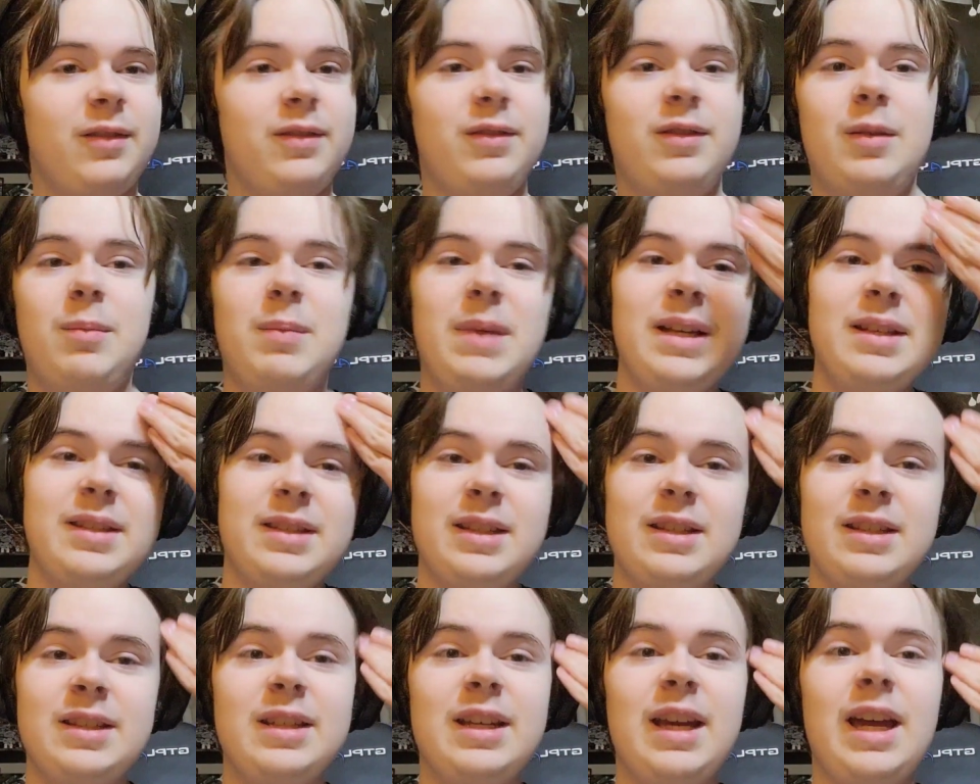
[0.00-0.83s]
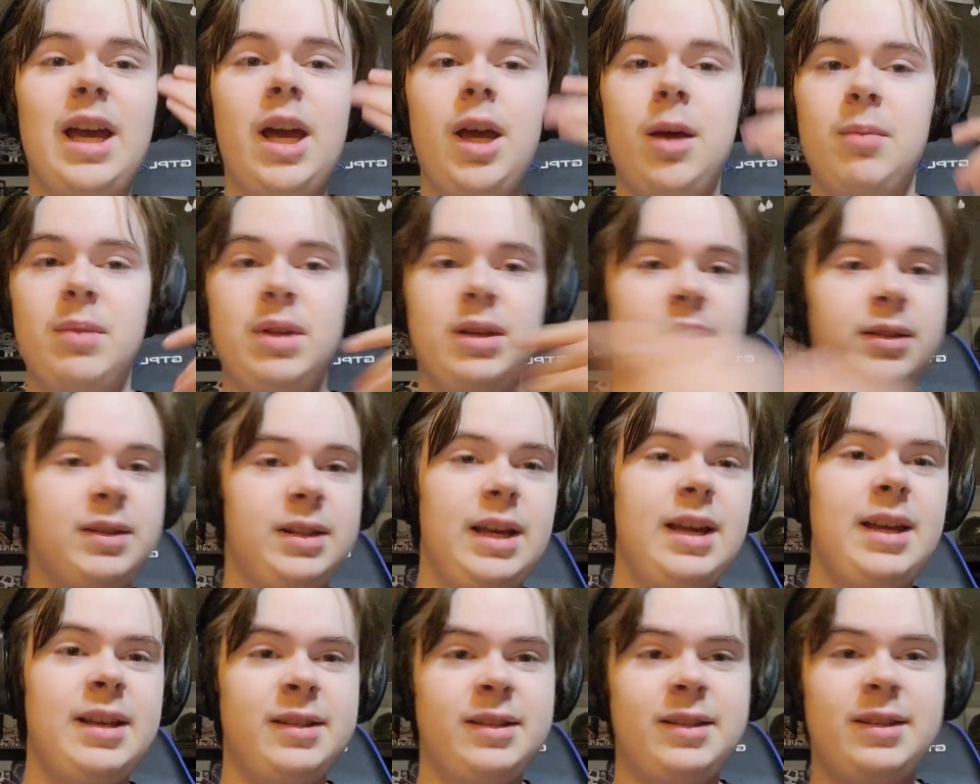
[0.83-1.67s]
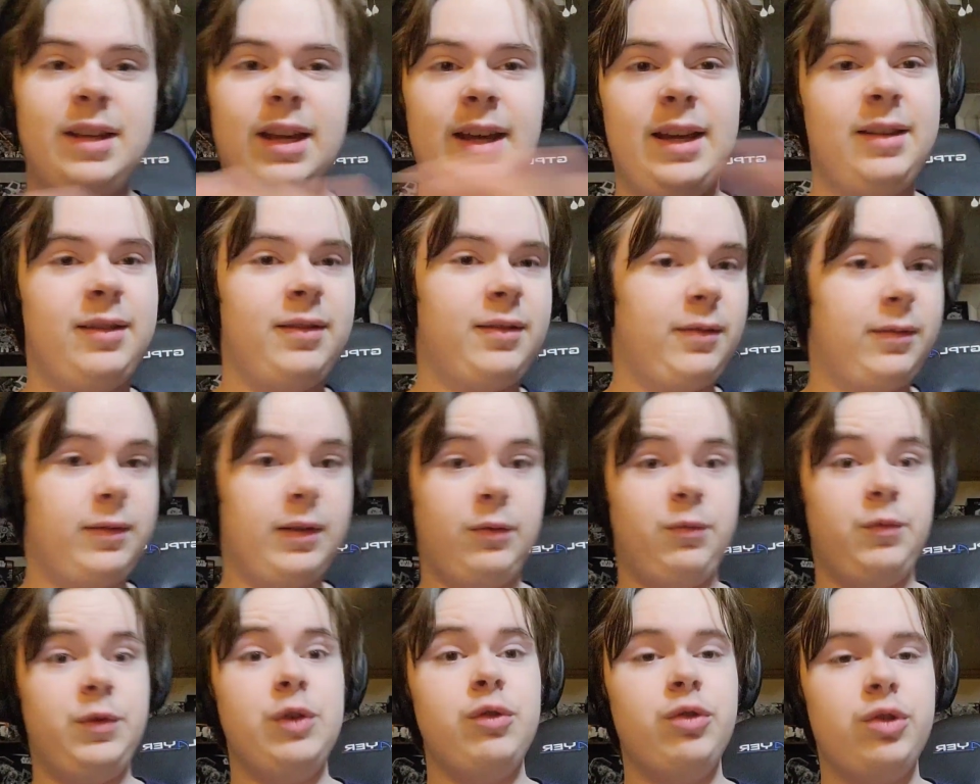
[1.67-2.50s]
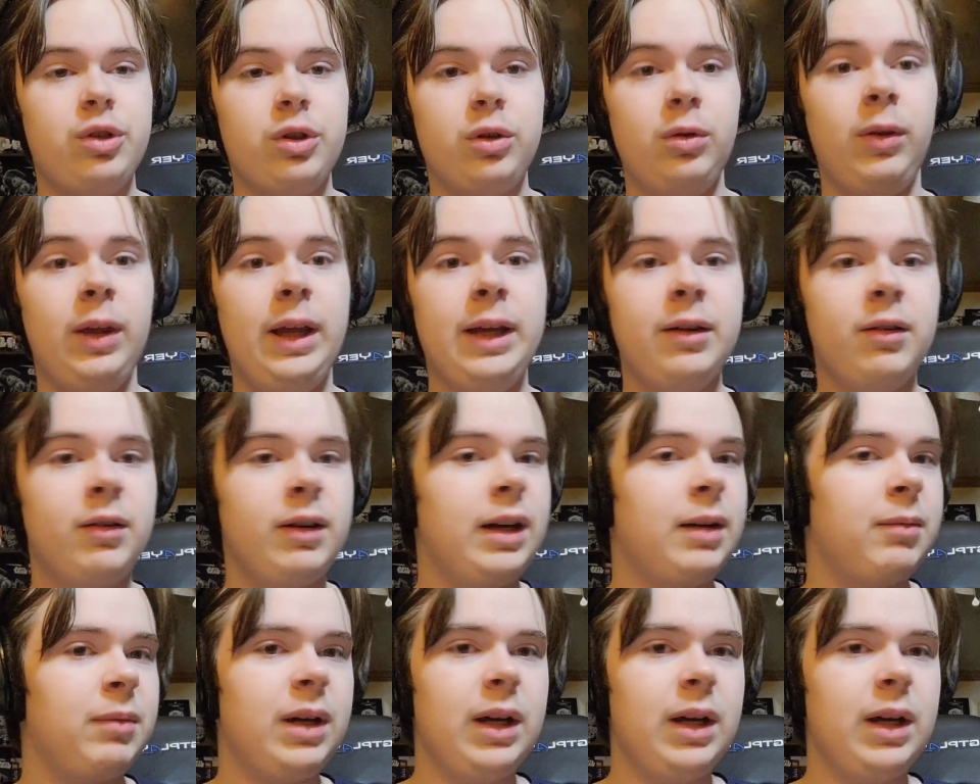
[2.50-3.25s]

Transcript: Dimensions game, this, and the future Lego game.